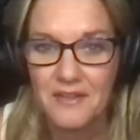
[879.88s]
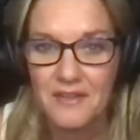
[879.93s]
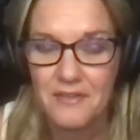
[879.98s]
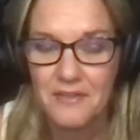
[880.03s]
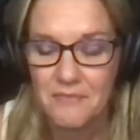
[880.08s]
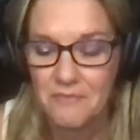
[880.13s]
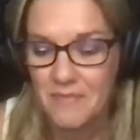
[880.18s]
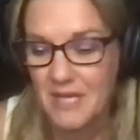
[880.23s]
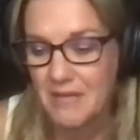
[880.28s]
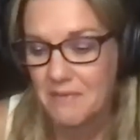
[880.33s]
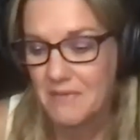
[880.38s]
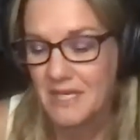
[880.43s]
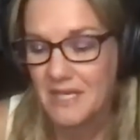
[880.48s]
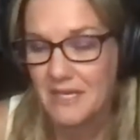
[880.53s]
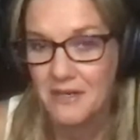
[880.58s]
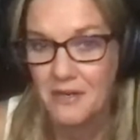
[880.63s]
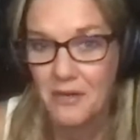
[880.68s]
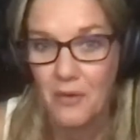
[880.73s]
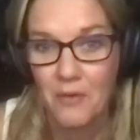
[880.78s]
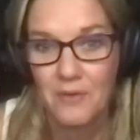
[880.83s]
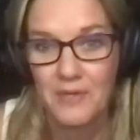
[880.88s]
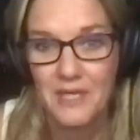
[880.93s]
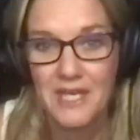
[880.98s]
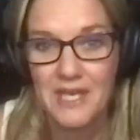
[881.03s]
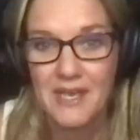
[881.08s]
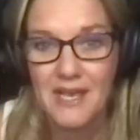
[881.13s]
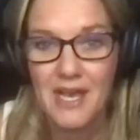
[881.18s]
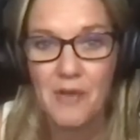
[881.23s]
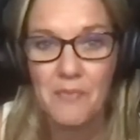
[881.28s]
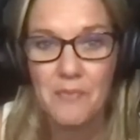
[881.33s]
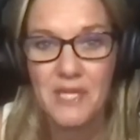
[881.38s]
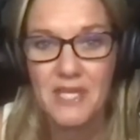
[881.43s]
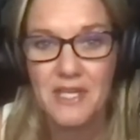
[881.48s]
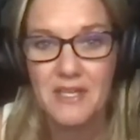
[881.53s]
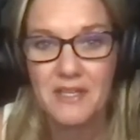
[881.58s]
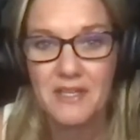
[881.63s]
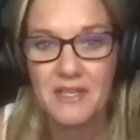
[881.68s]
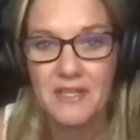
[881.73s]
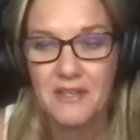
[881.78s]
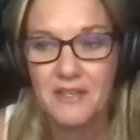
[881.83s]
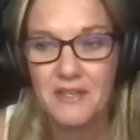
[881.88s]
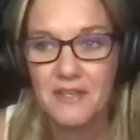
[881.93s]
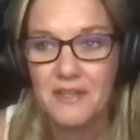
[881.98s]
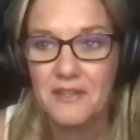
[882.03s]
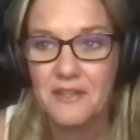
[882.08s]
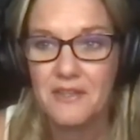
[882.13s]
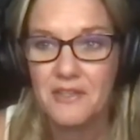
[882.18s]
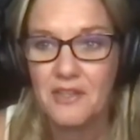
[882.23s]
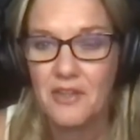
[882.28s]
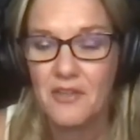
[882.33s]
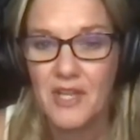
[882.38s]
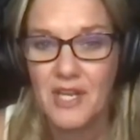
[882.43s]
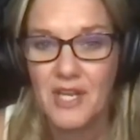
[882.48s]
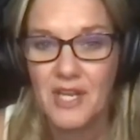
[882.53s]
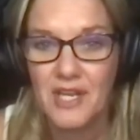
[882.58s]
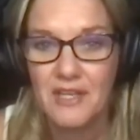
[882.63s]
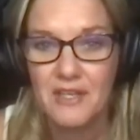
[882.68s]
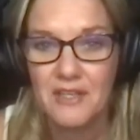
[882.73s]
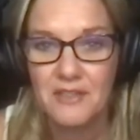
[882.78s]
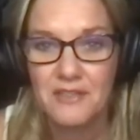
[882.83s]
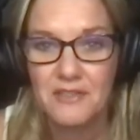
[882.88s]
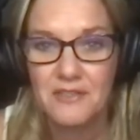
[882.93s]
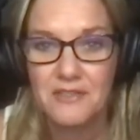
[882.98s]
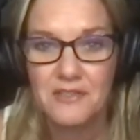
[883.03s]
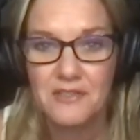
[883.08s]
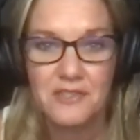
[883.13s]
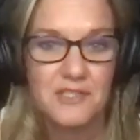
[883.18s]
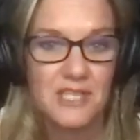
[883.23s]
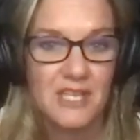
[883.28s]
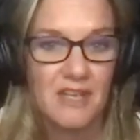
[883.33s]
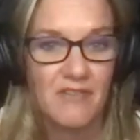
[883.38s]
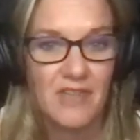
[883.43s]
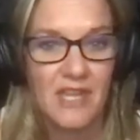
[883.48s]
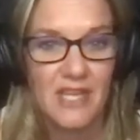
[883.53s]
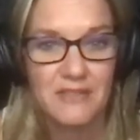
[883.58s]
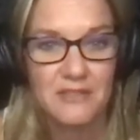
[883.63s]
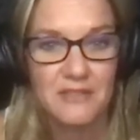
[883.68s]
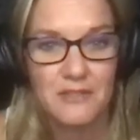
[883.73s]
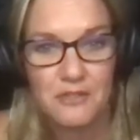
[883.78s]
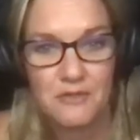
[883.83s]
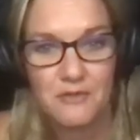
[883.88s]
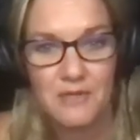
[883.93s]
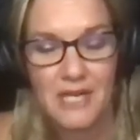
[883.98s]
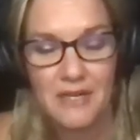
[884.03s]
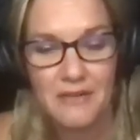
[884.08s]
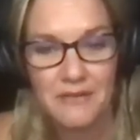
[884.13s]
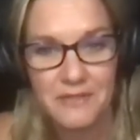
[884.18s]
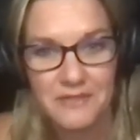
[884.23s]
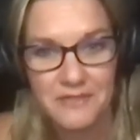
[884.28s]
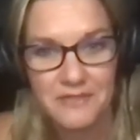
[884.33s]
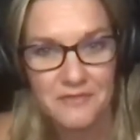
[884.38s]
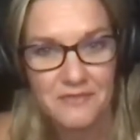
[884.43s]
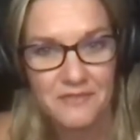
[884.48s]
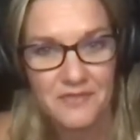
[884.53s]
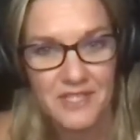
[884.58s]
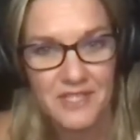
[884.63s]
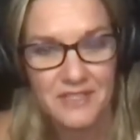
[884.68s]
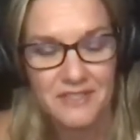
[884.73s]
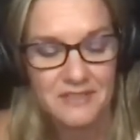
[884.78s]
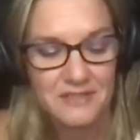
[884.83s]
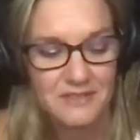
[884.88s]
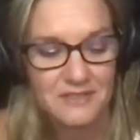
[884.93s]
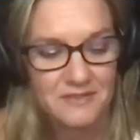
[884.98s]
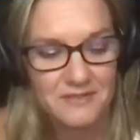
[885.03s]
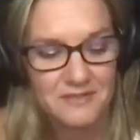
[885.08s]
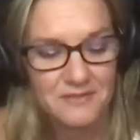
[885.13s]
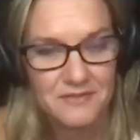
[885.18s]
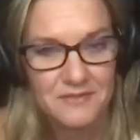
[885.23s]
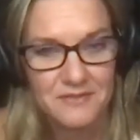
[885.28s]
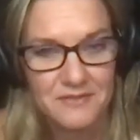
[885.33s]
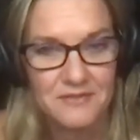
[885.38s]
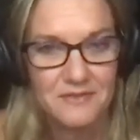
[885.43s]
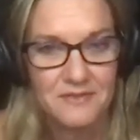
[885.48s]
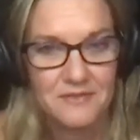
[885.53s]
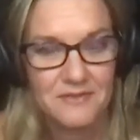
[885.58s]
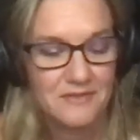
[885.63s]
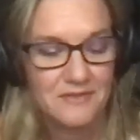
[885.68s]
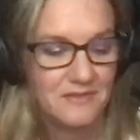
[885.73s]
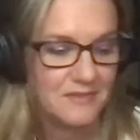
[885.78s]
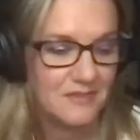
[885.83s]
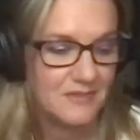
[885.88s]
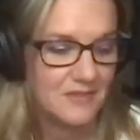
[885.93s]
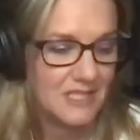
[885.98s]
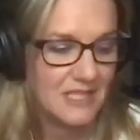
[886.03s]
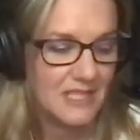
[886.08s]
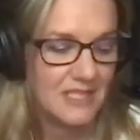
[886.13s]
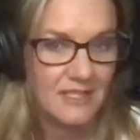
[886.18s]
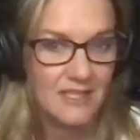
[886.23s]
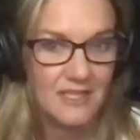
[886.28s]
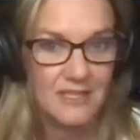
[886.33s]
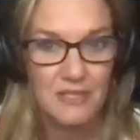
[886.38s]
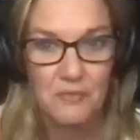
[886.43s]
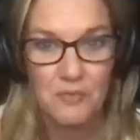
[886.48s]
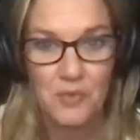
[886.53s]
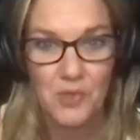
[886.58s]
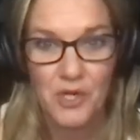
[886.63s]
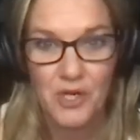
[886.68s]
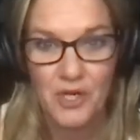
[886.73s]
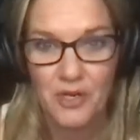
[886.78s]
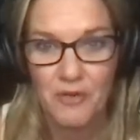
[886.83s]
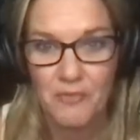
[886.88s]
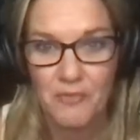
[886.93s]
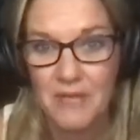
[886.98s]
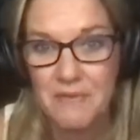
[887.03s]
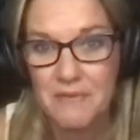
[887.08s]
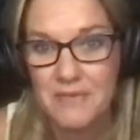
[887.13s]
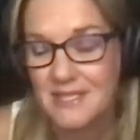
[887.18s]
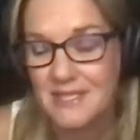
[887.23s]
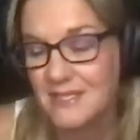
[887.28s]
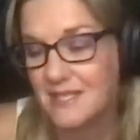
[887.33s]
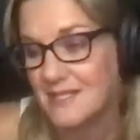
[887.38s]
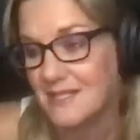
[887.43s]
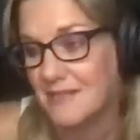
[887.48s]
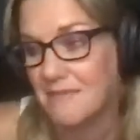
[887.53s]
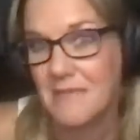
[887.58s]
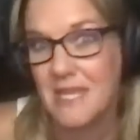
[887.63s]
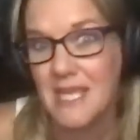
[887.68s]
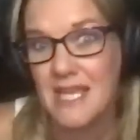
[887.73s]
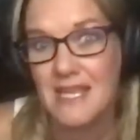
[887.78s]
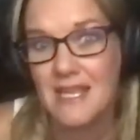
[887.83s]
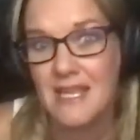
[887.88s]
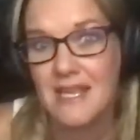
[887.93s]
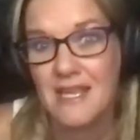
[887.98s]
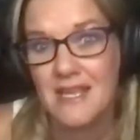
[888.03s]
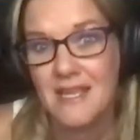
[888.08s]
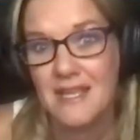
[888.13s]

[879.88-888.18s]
maybe it only happened so that I could just have that 2 hours of fun at the bar. Maybe it doesn't mean